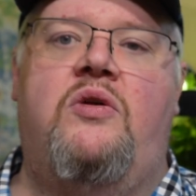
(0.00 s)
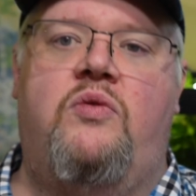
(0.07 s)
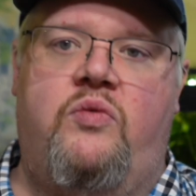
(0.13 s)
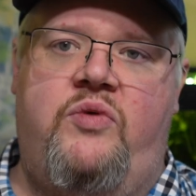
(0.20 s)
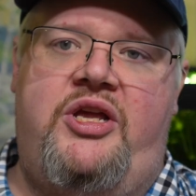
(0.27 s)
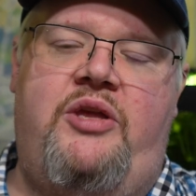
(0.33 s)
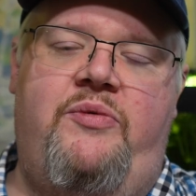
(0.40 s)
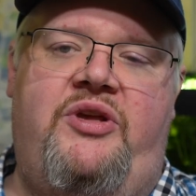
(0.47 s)

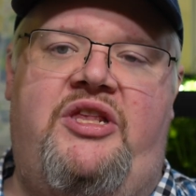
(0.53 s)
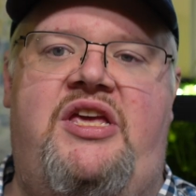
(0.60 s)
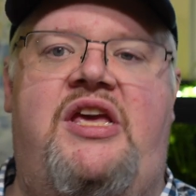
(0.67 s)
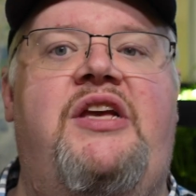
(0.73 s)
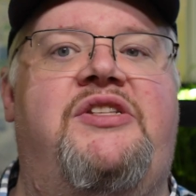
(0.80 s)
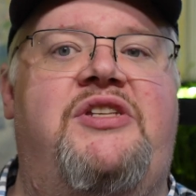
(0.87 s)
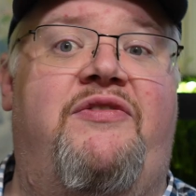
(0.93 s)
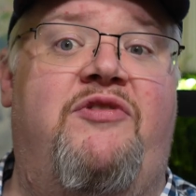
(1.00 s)
Really, really
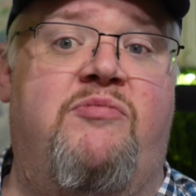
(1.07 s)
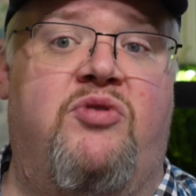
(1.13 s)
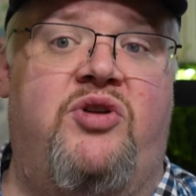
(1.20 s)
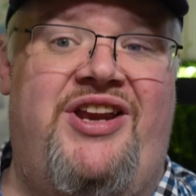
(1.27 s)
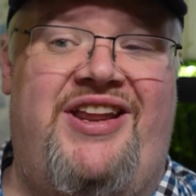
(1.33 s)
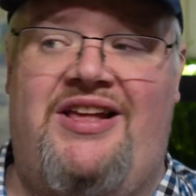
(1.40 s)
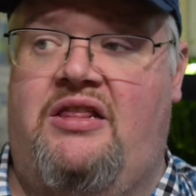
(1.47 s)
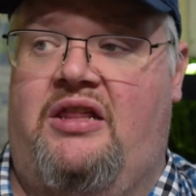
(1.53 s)
easy if you're
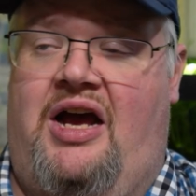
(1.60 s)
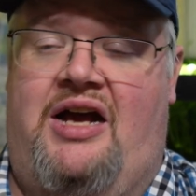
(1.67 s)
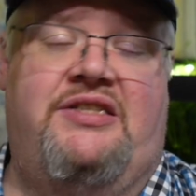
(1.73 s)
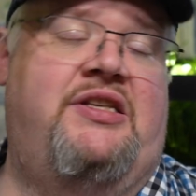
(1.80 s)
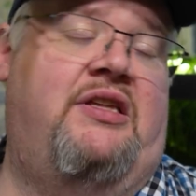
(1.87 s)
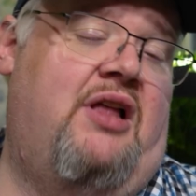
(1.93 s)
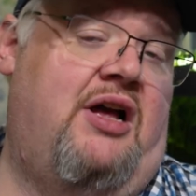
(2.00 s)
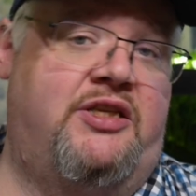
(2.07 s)
breeding
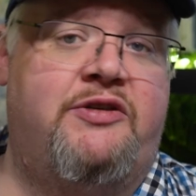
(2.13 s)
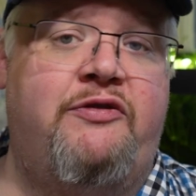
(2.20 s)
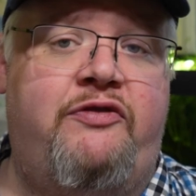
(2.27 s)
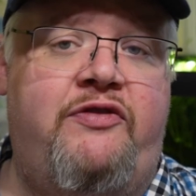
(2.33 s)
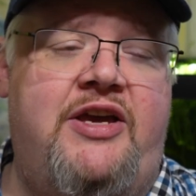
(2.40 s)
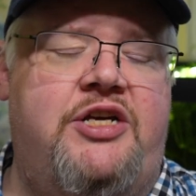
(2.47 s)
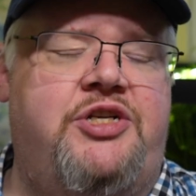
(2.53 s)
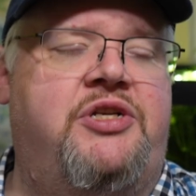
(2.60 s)
lots and lots of
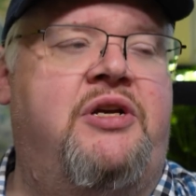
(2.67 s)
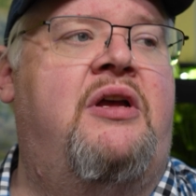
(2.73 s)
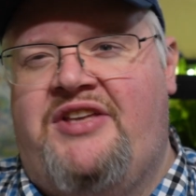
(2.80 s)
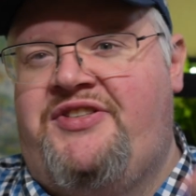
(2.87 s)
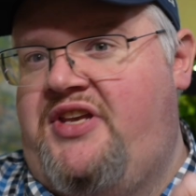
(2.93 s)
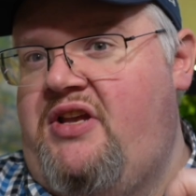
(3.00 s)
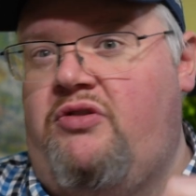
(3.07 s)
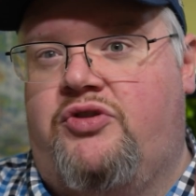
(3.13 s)
fish. A
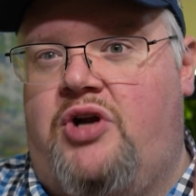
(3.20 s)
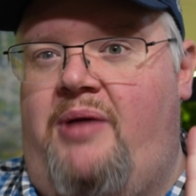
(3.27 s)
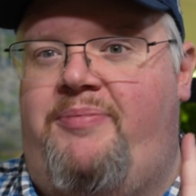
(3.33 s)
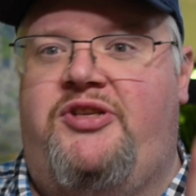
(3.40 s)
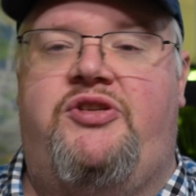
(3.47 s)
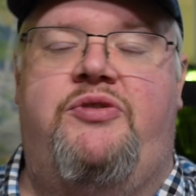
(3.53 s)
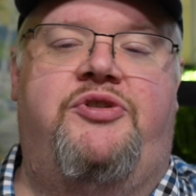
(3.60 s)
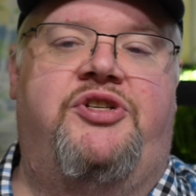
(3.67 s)
single drop
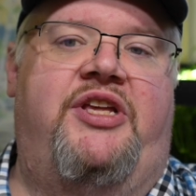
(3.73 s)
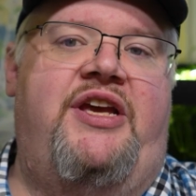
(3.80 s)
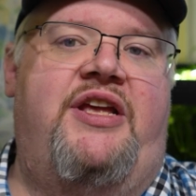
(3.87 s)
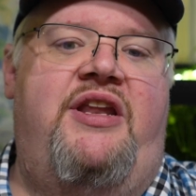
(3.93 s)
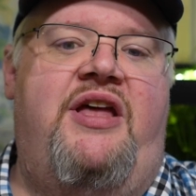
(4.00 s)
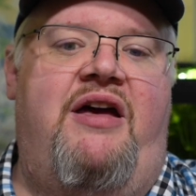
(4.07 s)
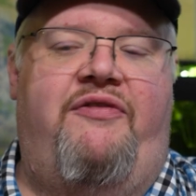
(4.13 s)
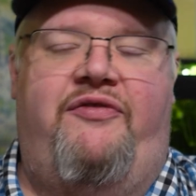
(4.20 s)
is usually
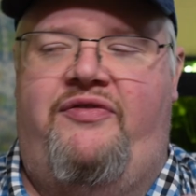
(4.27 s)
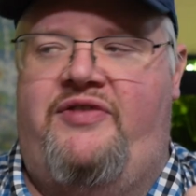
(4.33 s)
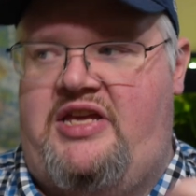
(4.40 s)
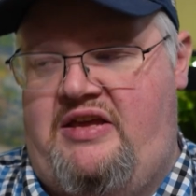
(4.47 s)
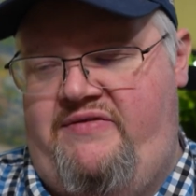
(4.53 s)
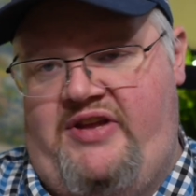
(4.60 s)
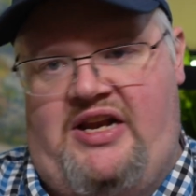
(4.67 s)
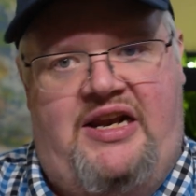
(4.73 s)
enough,
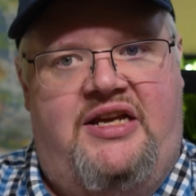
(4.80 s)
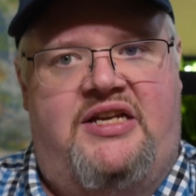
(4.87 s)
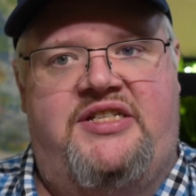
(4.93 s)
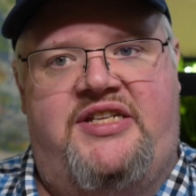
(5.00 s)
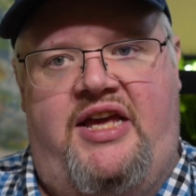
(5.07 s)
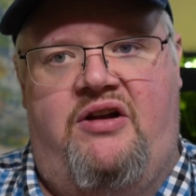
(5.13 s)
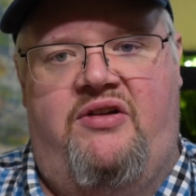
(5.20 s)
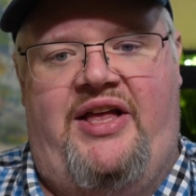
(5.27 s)
even in a
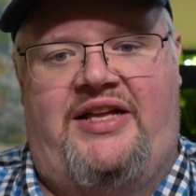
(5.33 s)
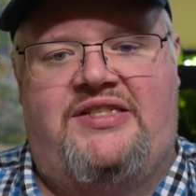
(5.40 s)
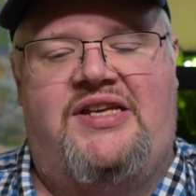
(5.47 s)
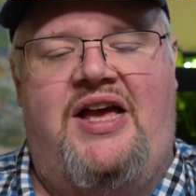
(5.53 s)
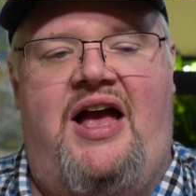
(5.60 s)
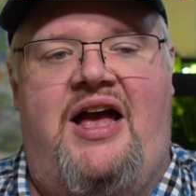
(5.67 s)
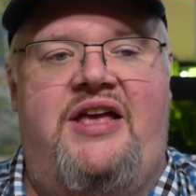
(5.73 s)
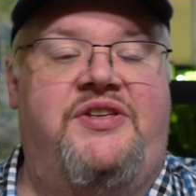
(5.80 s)
container that
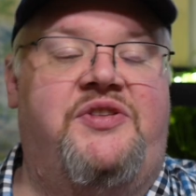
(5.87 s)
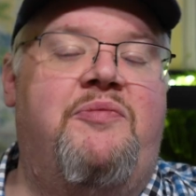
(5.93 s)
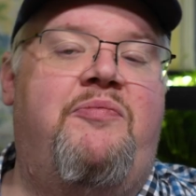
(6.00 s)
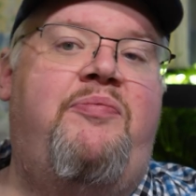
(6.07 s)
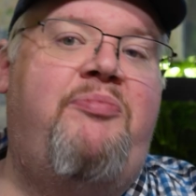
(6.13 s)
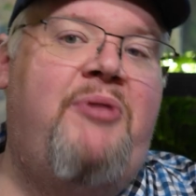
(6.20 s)
size.